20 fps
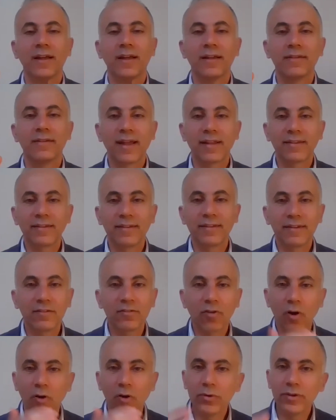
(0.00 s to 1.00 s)
uh, that there
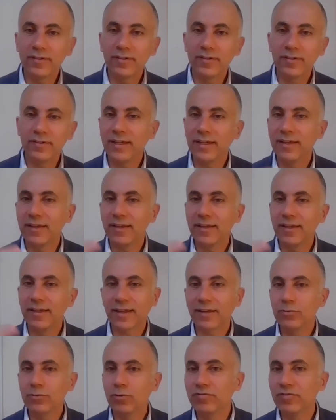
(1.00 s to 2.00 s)
is always a
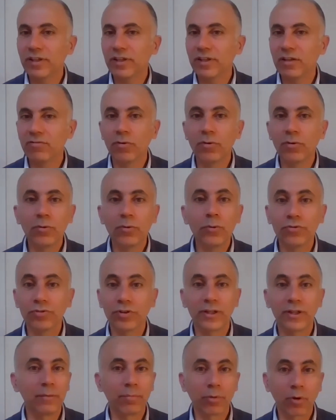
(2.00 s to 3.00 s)
kind of
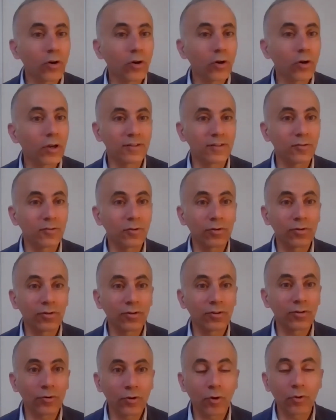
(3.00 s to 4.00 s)
evolution, a progress or,
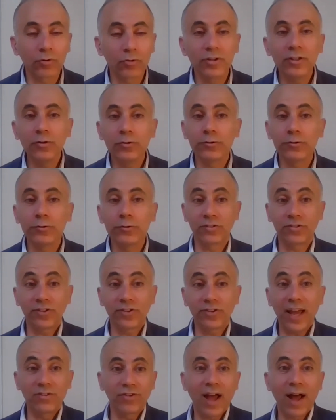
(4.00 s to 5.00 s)
or continuous
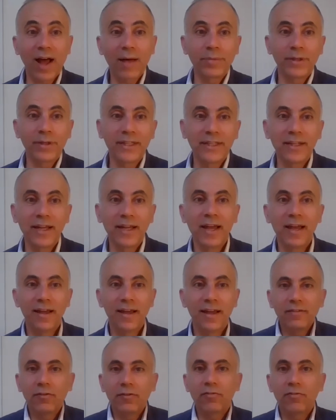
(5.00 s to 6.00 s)
change happening
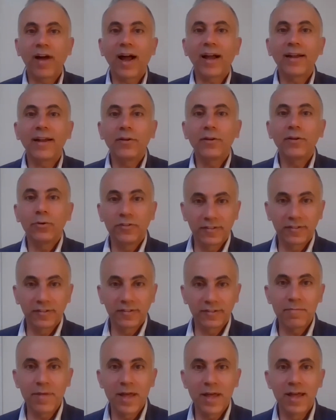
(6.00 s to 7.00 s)
in the value
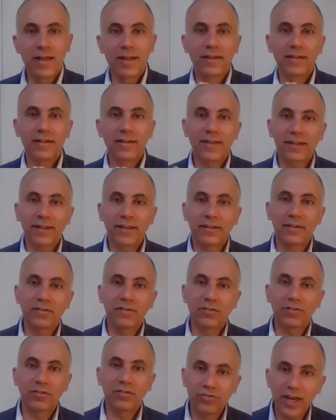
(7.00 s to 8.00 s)
system that
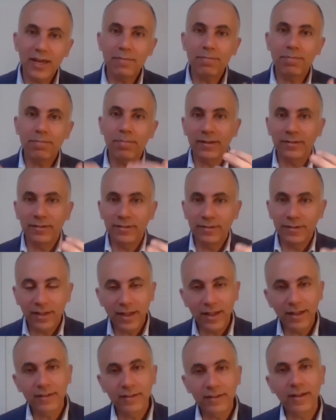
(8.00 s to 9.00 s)
shape at
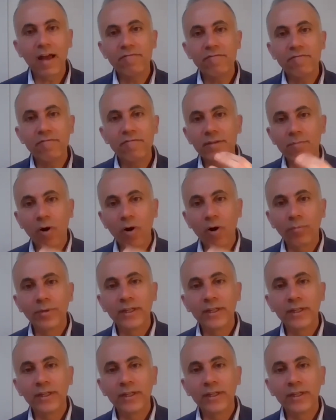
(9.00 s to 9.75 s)
every